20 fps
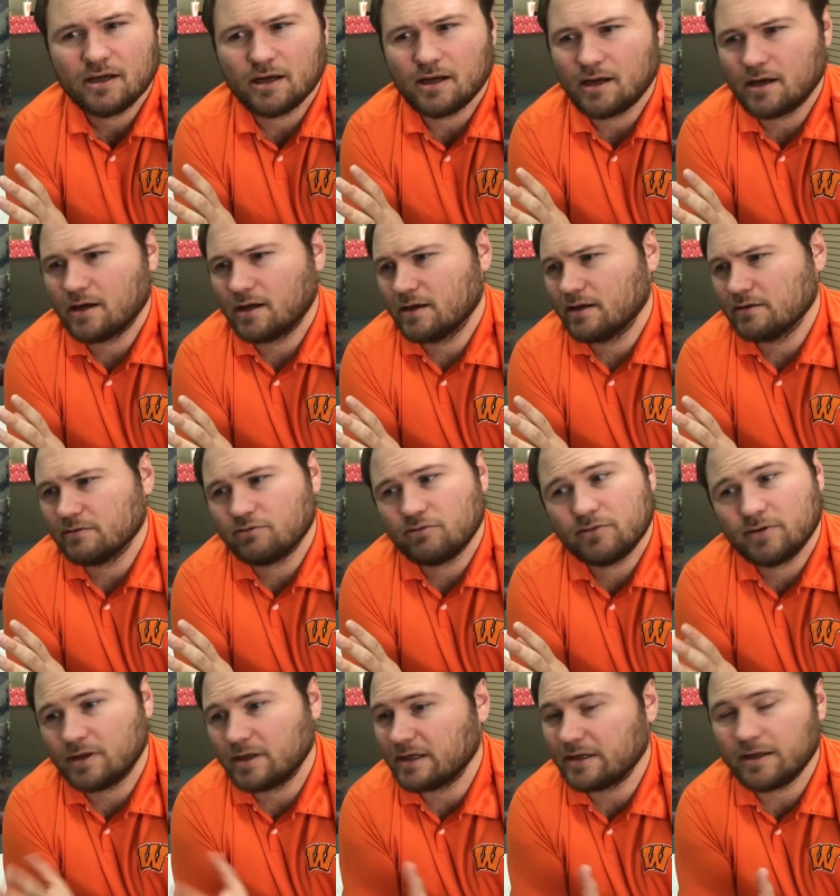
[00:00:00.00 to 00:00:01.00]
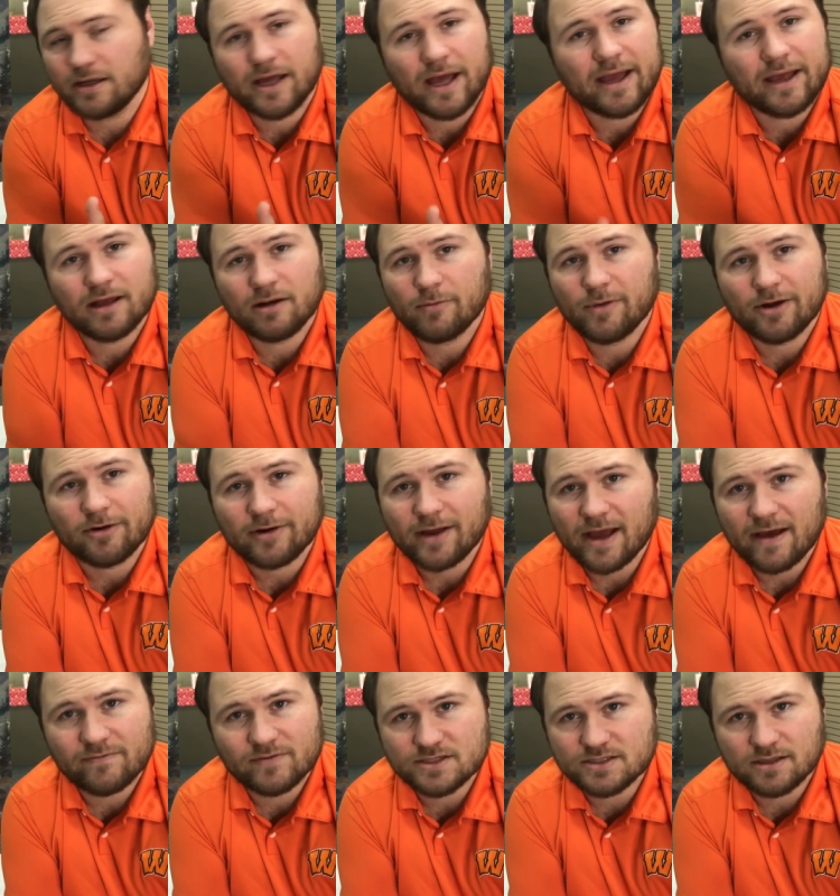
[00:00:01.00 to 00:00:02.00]
You can't get a better
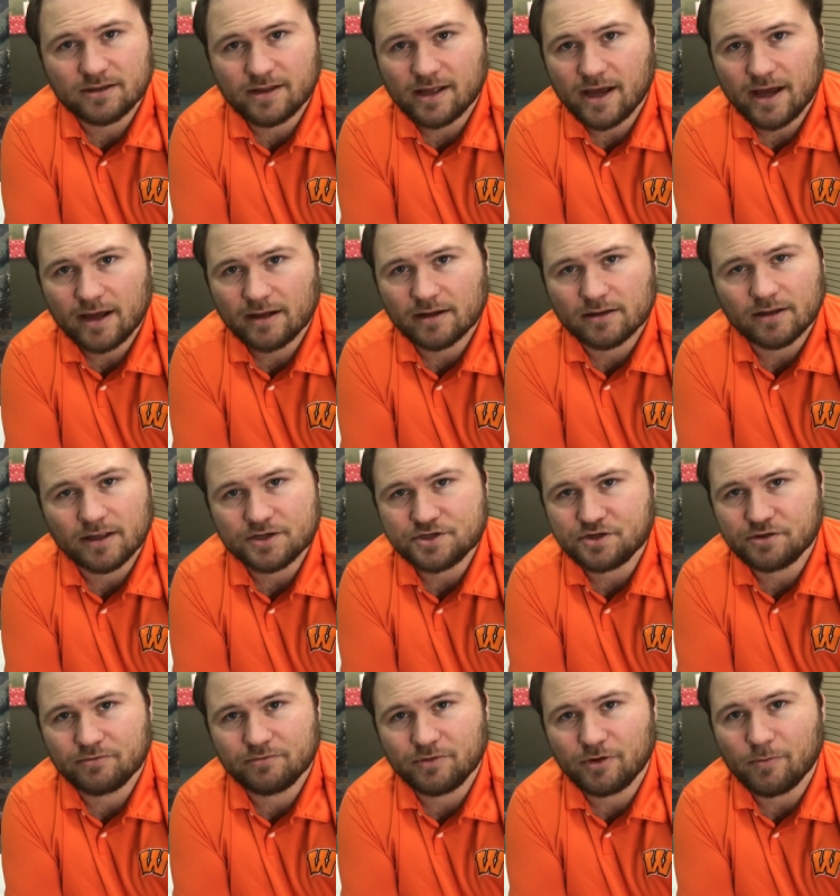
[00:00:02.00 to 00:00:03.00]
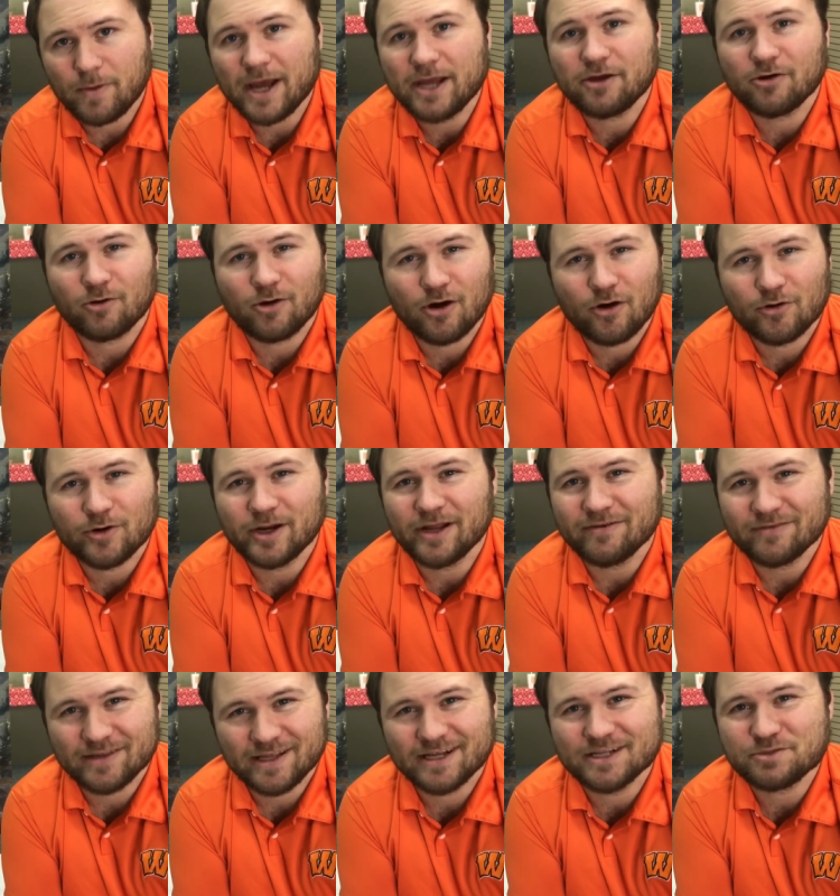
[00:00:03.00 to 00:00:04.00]
canvas than that unless you make your own, and
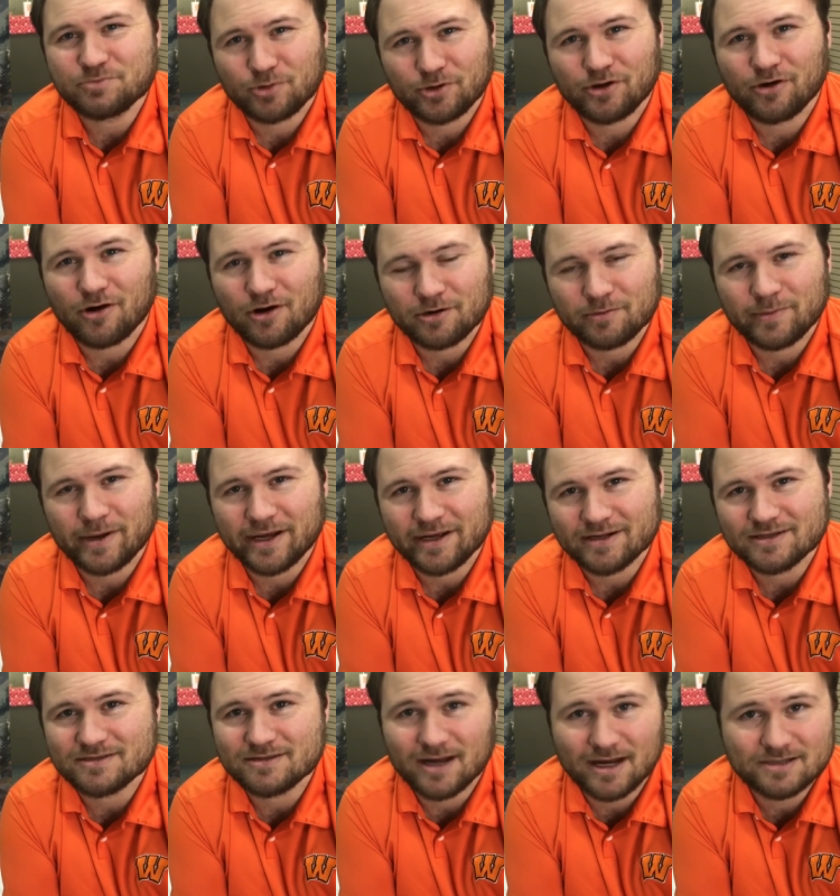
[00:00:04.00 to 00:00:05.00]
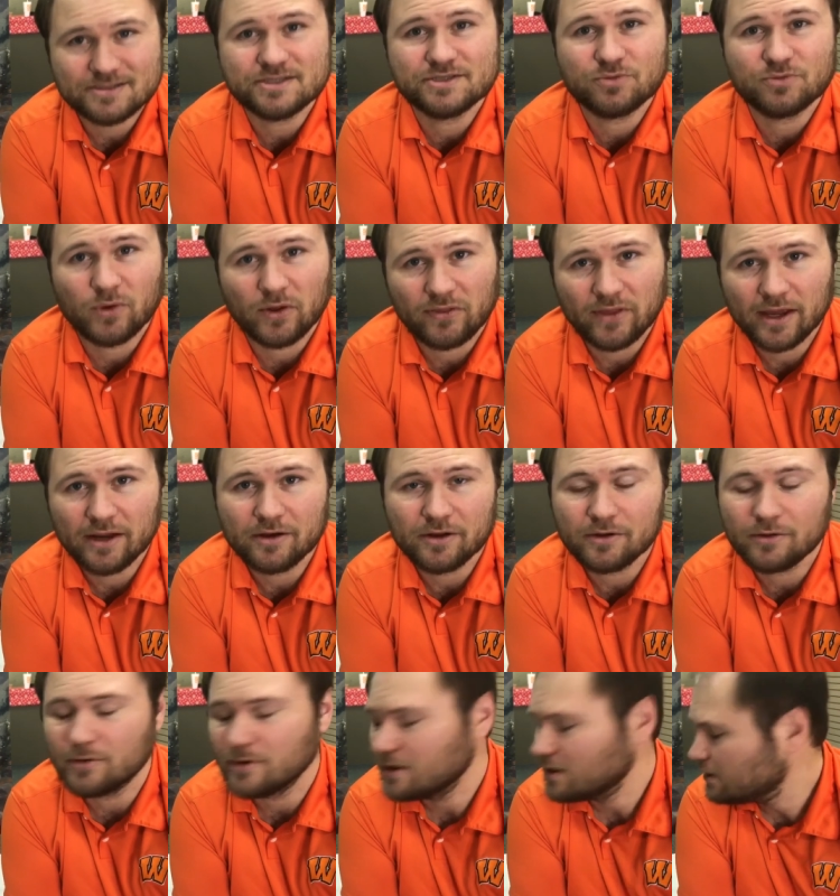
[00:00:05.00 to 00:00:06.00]
even then it's pretty hard to make it as nice as what they
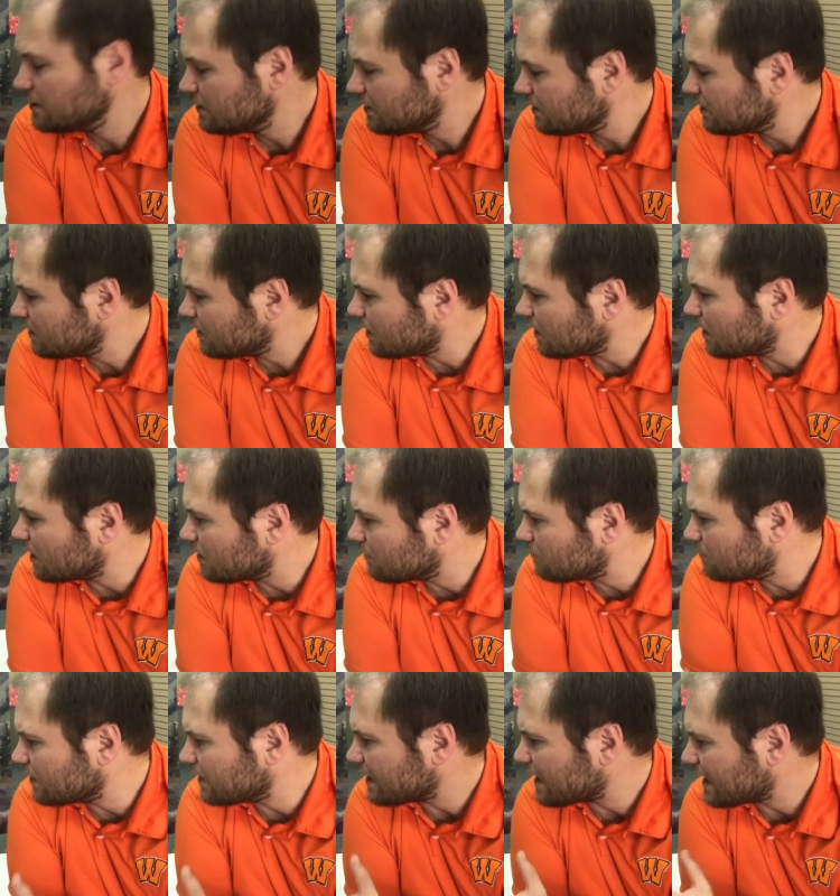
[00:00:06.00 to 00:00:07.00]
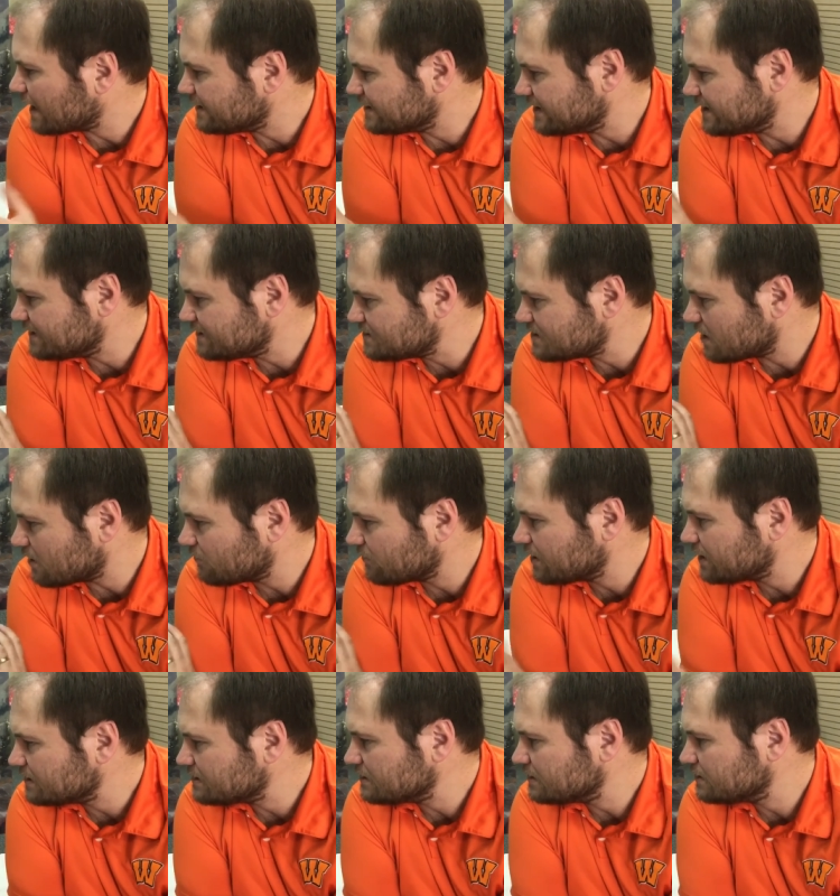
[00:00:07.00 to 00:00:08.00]
do. But I did tone
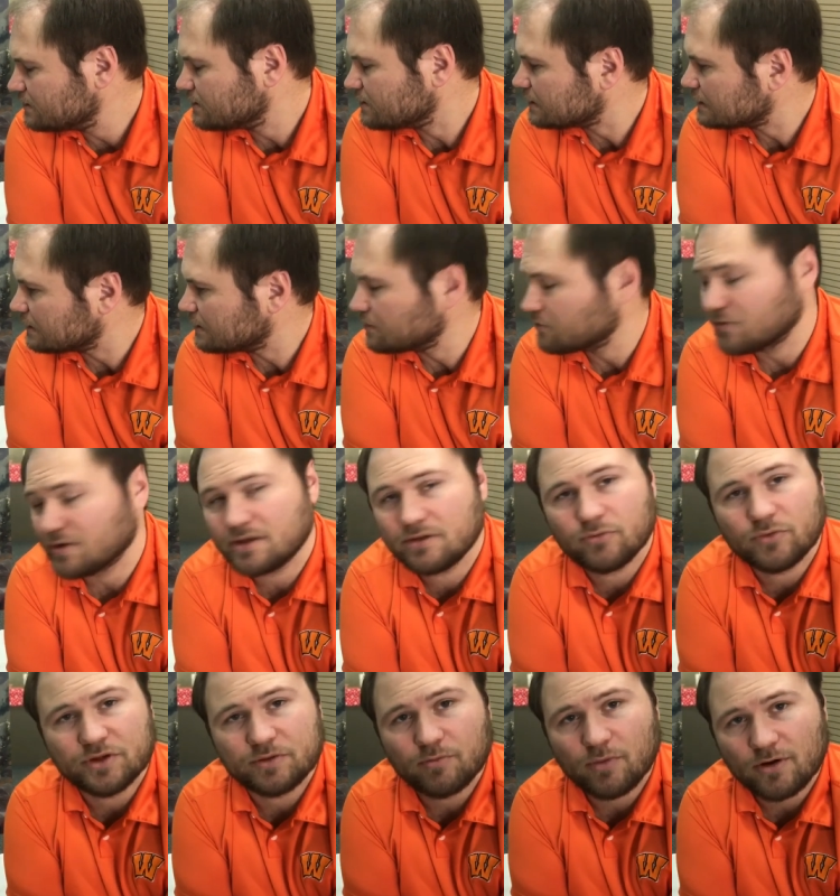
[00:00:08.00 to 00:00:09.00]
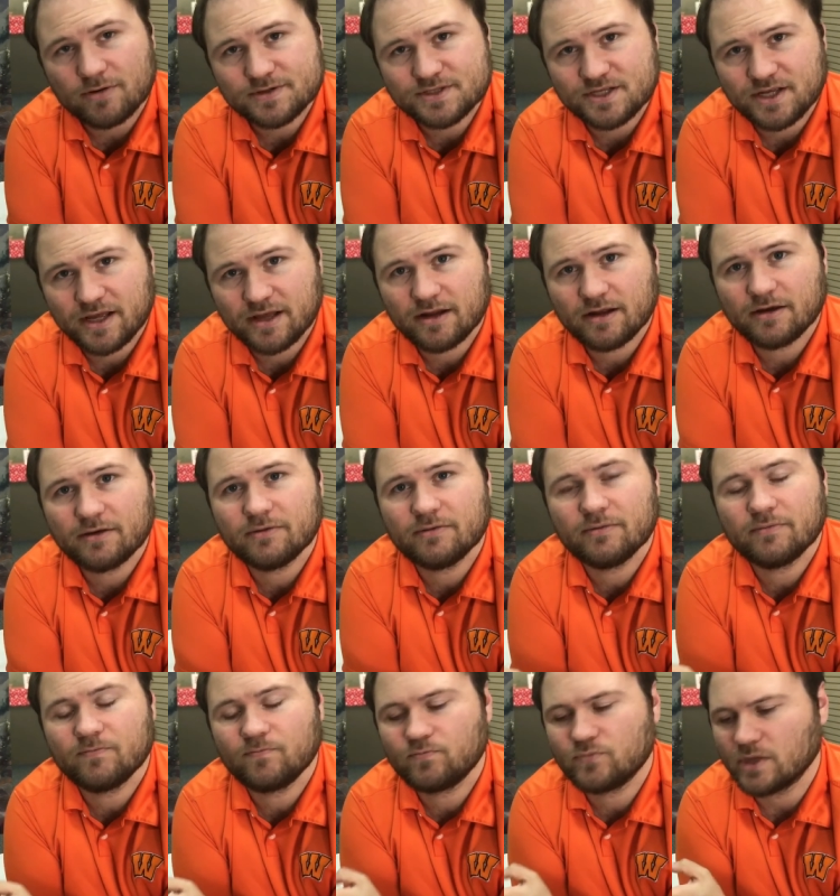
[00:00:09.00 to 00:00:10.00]
it with burnt sienna,
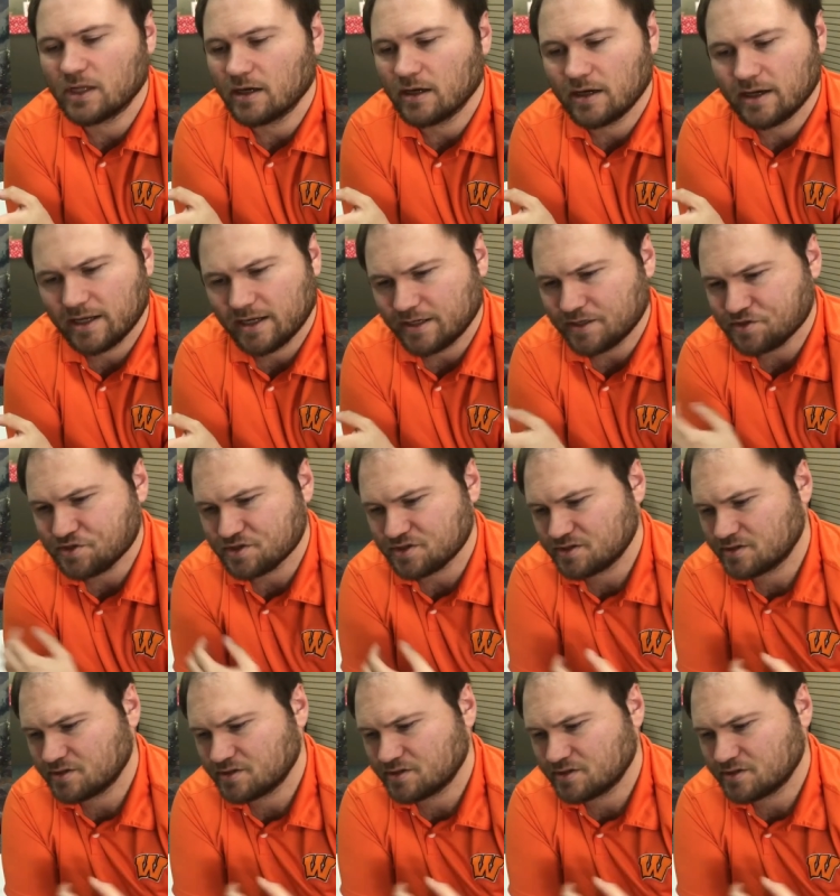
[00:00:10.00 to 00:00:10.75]
and